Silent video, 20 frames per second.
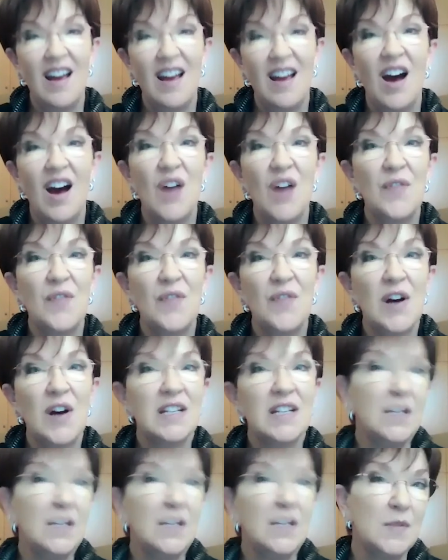of our
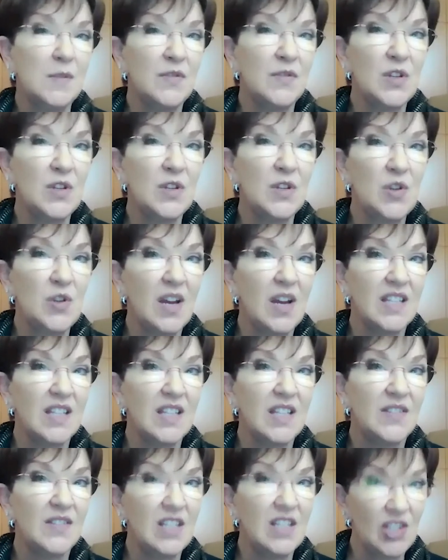Tips for the
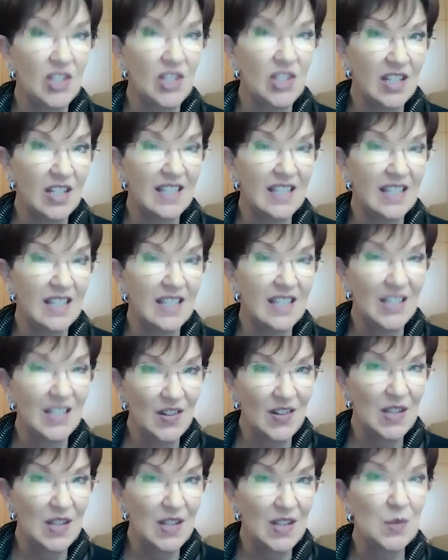Transition
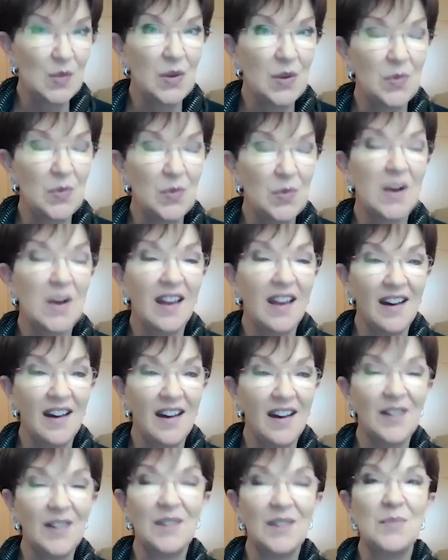series with
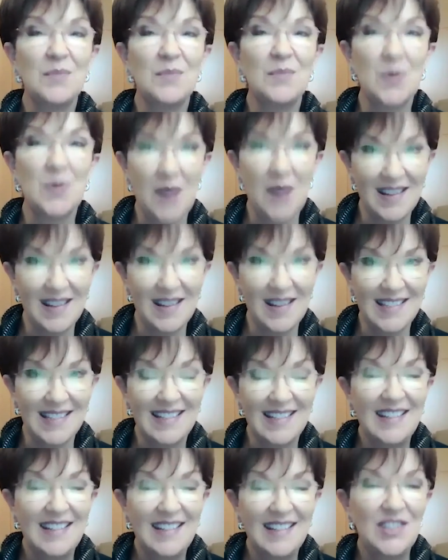Raquel Perez.
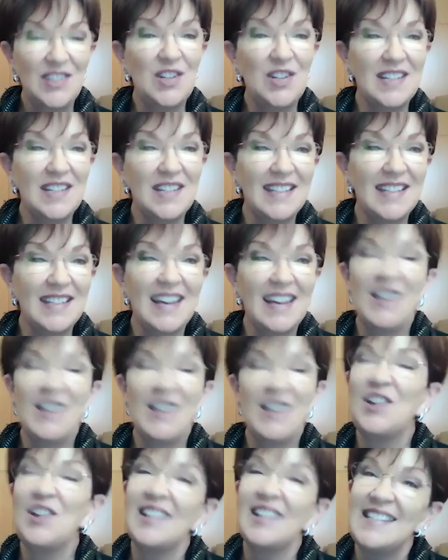She's a
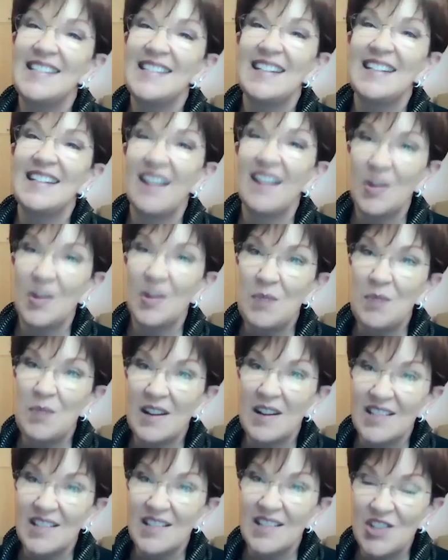holistic health
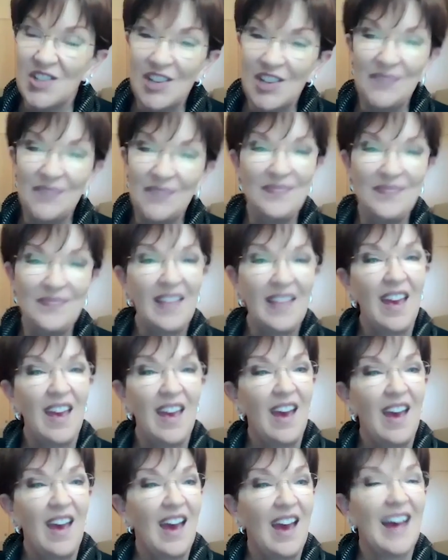practitioner,
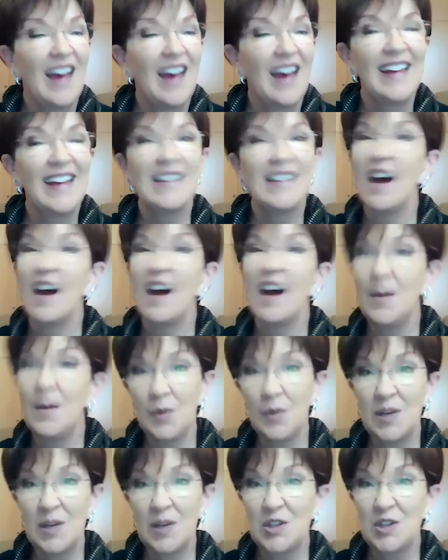and I'm
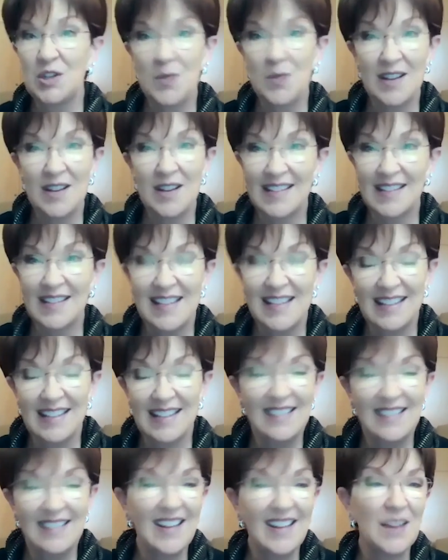Maria
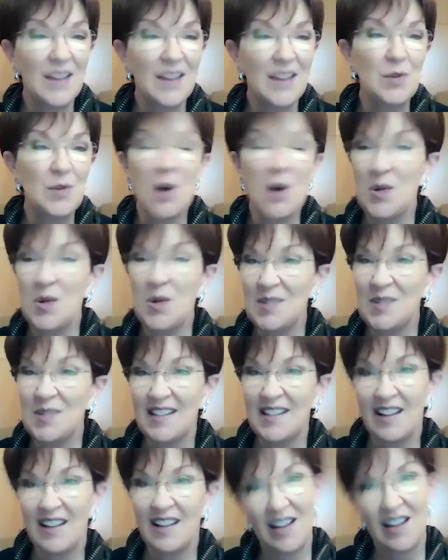Tomás-Keegan. I'm your
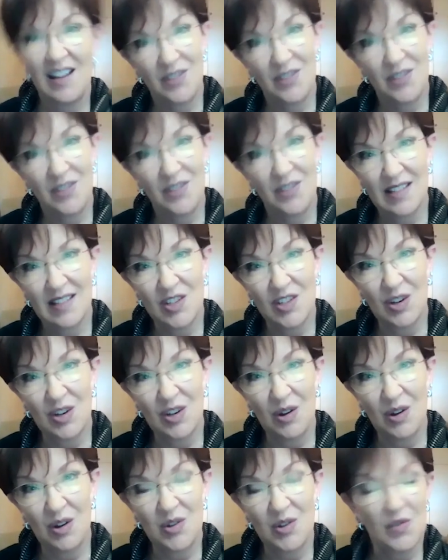host and a life transition
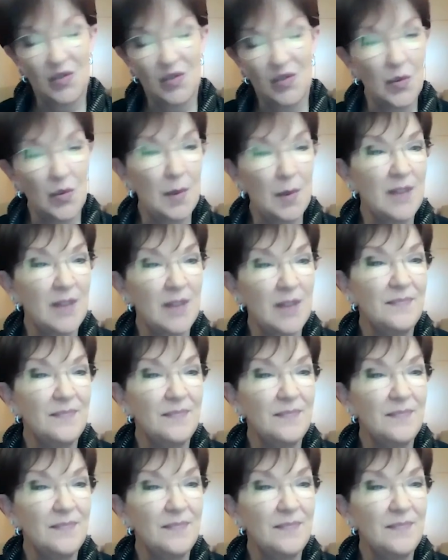coach for women.